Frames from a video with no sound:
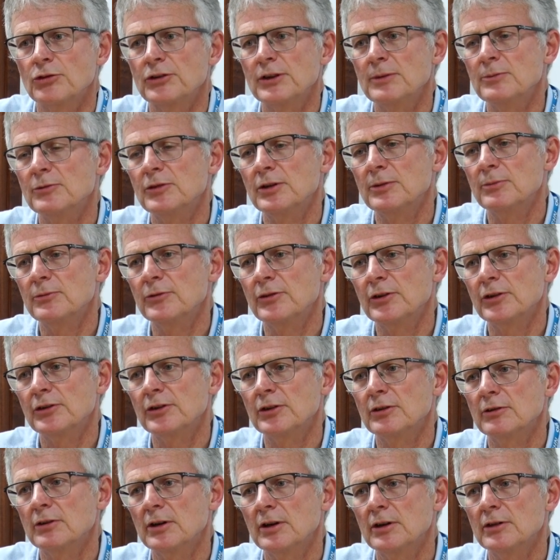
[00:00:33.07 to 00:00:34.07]
symptoms
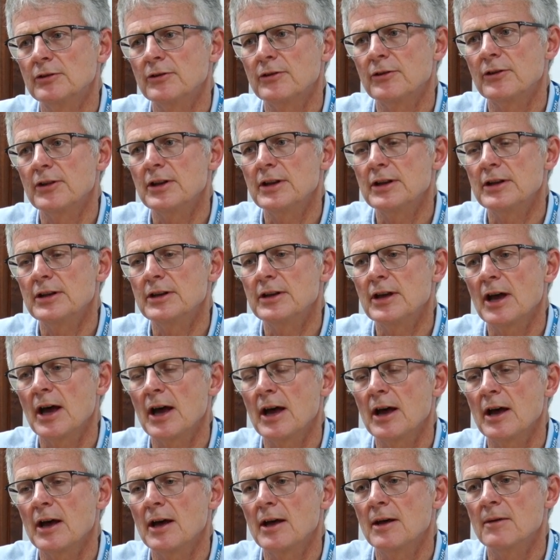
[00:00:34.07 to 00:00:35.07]
that are at the
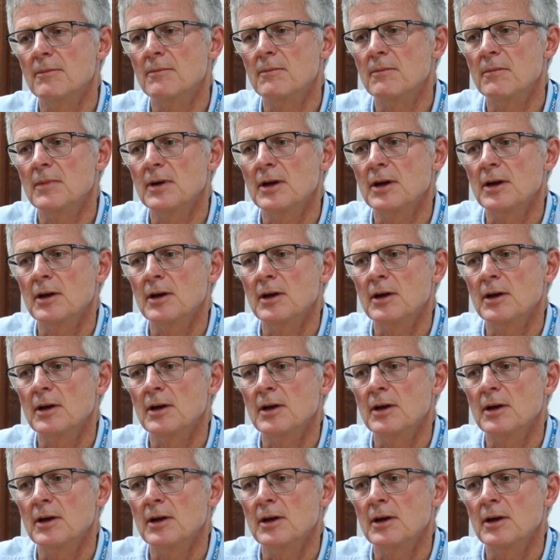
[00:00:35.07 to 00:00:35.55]
um,